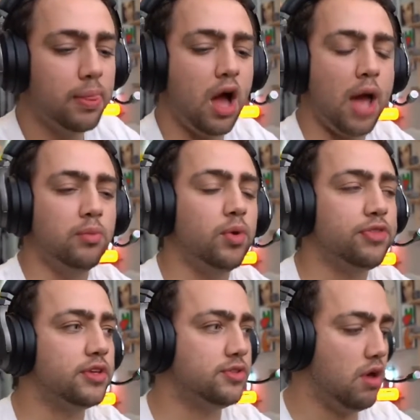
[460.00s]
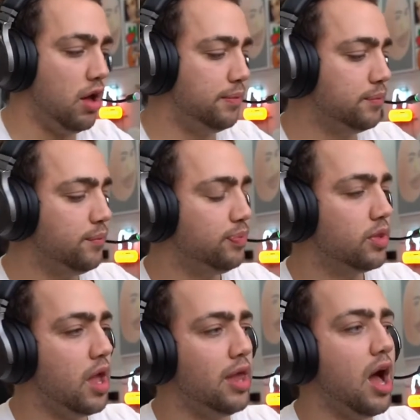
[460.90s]
I'm with Hasan,
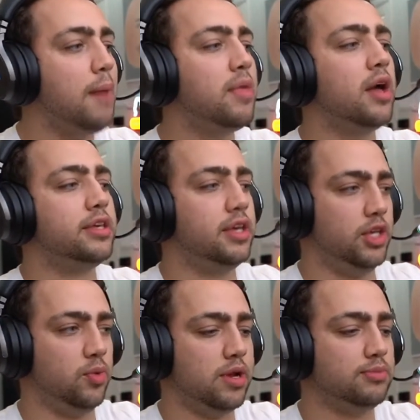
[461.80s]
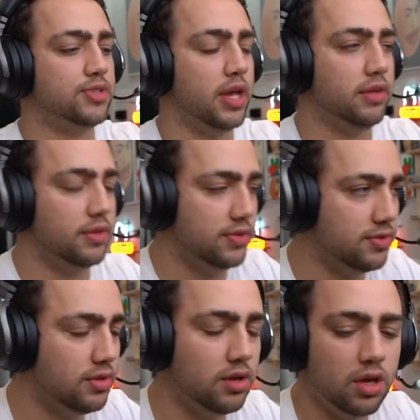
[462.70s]
and I'm not kidding you when I'm saying
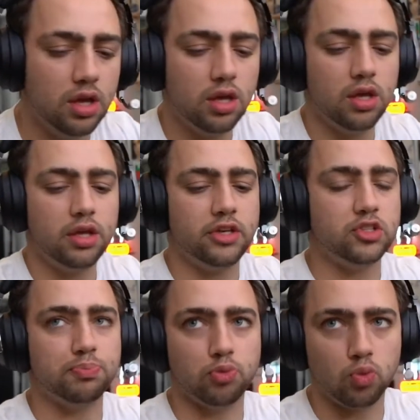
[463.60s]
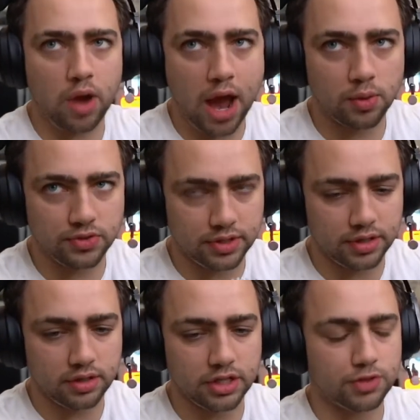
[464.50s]
this. He's
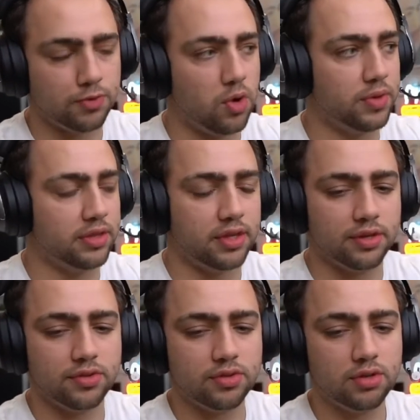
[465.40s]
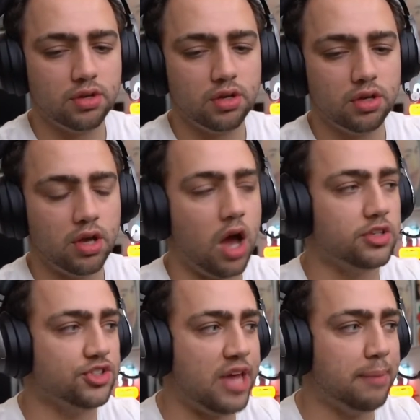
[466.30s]
browsing his phone like this
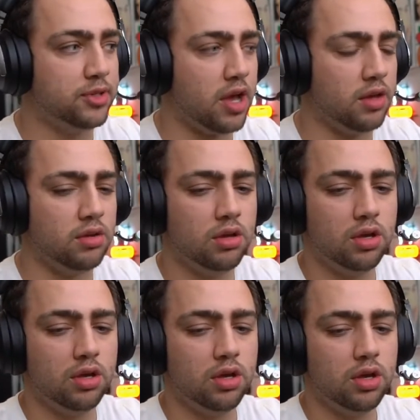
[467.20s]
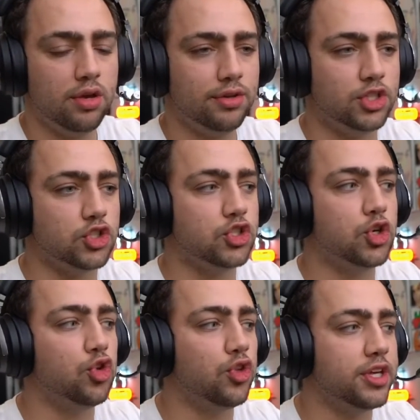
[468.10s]
on Snapchat, just
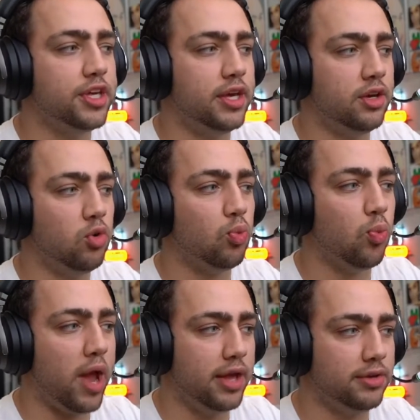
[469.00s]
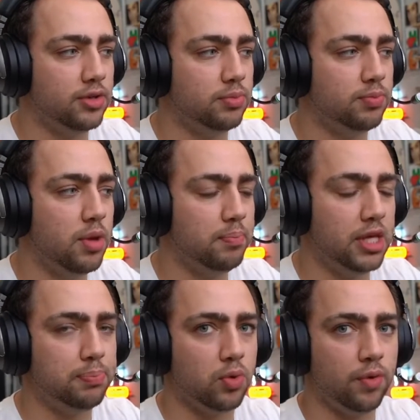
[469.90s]
clicking random
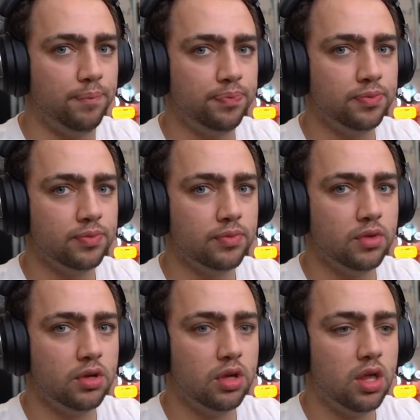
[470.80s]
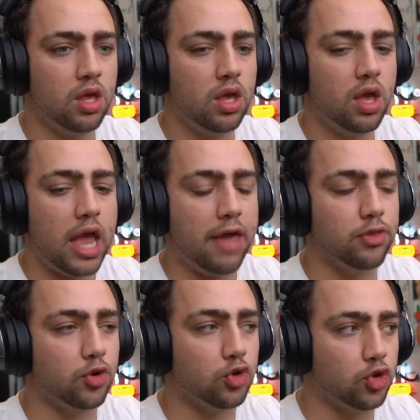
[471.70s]
people,
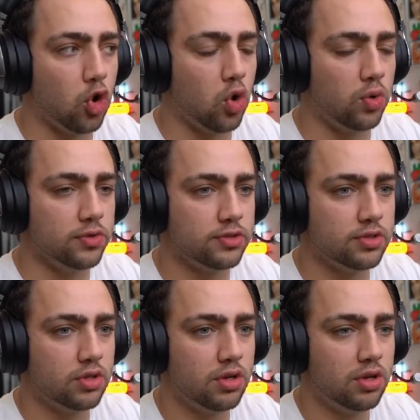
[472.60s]
and they're girls,